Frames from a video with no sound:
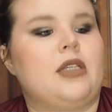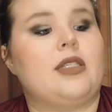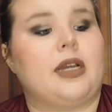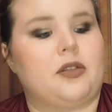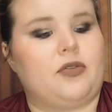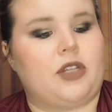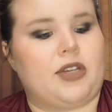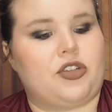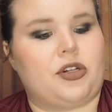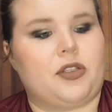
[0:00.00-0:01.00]
It's House of
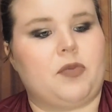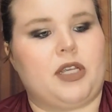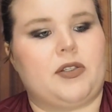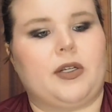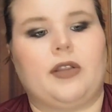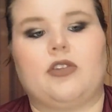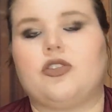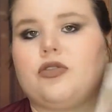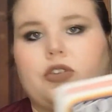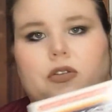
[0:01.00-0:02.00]
Danger. It's based on the
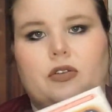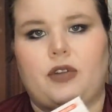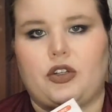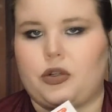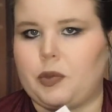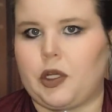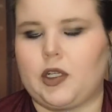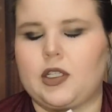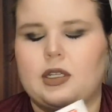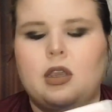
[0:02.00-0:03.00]
Choose Your Own Adventure
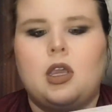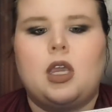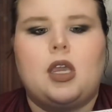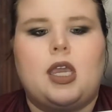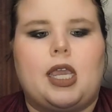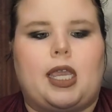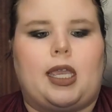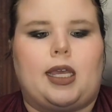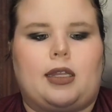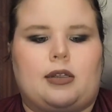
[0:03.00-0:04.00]
books,
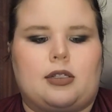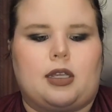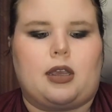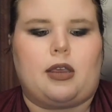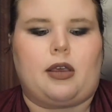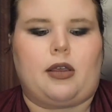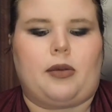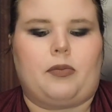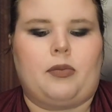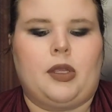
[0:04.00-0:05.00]
and
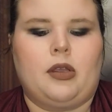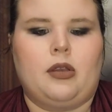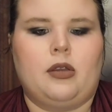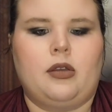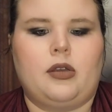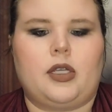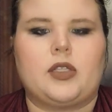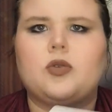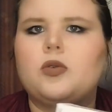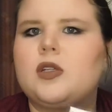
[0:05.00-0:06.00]

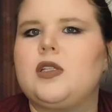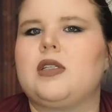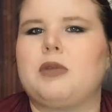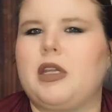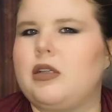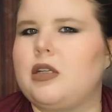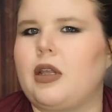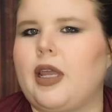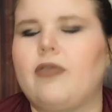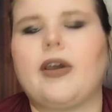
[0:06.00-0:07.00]
it's cool because it's split into
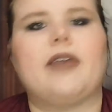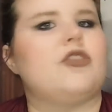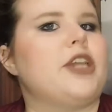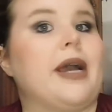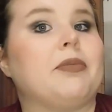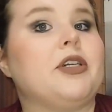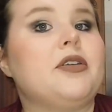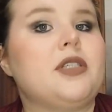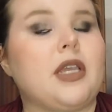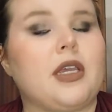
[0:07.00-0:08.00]
like 5
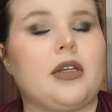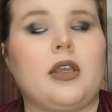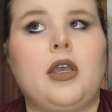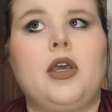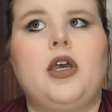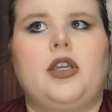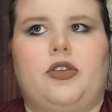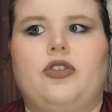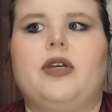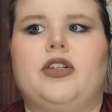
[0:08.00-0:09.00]
chapters, and
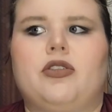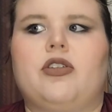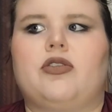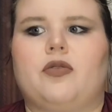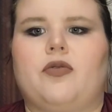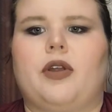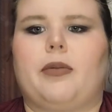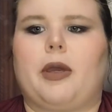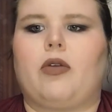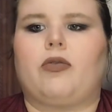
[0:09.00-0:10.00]
you do actually do a fair
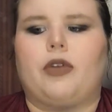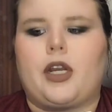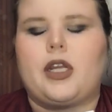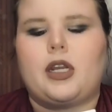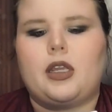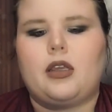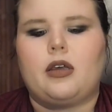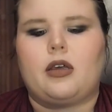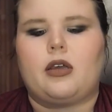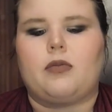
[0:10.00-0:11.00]
amount of reading in it.
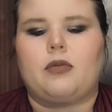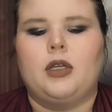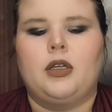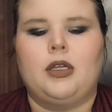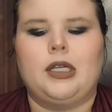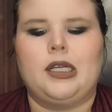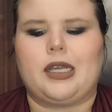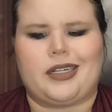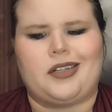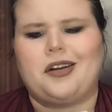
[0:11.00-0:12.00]

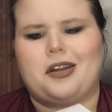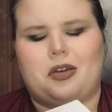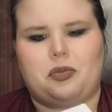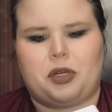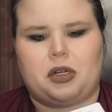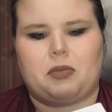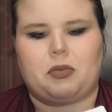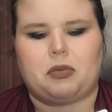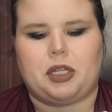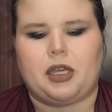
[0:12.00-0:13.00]
I did already open it up
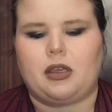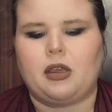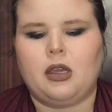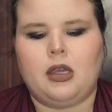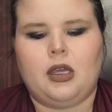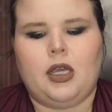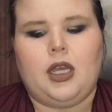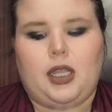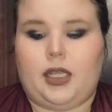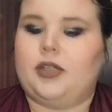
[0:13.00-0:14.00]
and play it
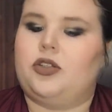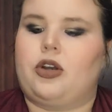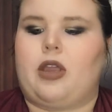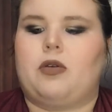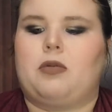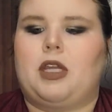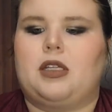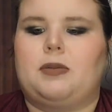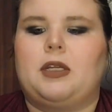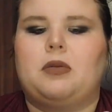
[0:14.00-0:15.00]
yesterday with my
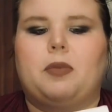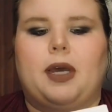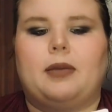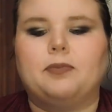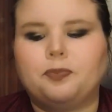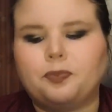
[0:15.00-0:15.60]
husband, but